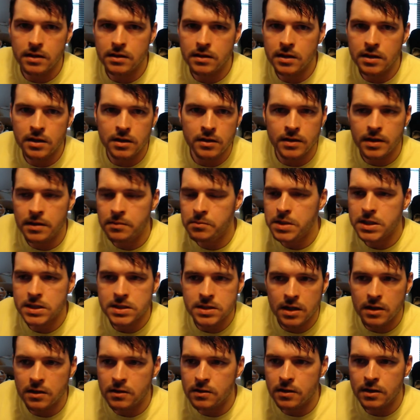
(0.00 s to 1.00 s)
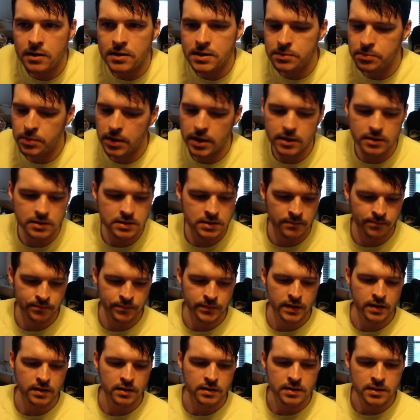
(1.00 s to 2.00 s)
they missed out on all these players.
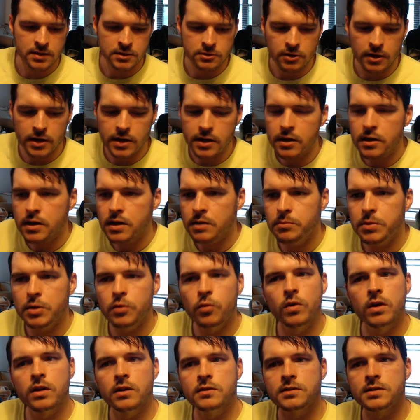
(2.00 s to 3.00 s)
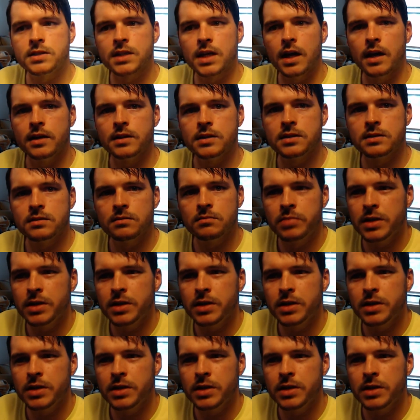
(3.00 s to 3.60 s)
Trae Young could be one of those guys.